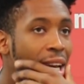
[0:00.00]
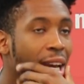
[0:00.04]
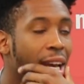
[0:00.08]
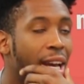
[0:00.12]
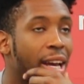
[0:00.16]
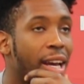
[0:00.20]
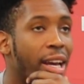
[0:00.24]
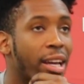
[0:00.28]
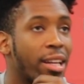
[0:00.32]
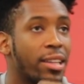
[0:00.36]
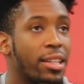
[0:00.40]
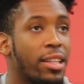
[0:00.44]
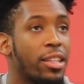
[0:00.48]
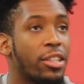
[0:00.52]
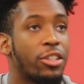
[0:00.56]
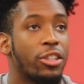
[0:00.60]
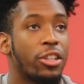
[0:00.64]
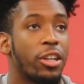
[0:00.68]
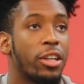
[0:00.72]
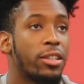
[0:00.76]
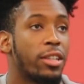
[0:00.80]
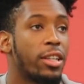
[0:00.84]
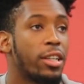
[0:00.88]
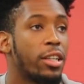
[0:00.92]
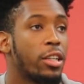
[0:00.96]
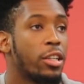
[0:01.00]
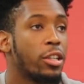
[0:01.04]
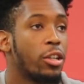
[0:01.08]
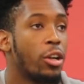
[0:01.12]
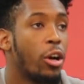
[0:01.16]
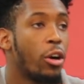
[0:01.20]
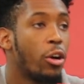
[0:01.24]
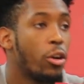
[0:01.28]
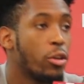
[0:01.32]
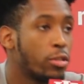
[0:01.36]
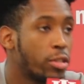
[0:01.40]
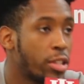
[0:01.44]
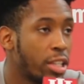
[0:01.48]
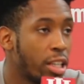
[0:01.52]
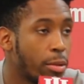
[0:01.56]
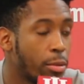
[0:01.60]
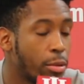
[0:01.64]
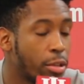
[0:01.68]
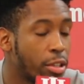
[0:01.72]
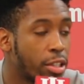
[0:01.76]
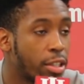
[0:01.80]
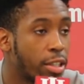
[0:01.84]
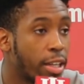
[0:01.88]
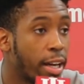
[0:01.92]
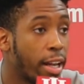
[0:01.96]
And this year, I think, whole
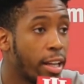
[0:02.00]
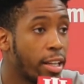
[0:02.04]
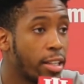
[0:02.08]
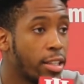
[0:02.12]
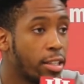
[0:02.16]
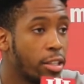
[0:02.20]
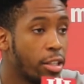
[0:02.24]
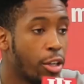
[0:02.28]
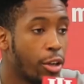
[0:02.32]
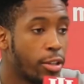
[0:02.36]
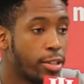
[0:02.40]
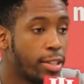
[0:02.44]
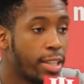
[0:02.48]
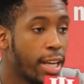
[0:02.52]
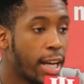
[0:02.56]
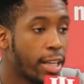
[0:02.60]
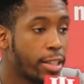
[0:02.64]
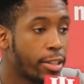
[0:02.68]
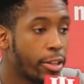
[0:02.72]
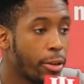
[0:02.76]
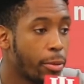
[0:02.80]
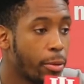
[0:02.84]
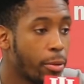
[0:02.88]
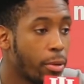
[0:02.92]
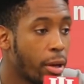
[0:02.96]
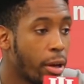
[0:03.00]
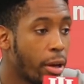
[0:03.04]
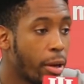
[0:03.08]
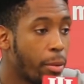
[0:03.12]
team, you just got to, attack their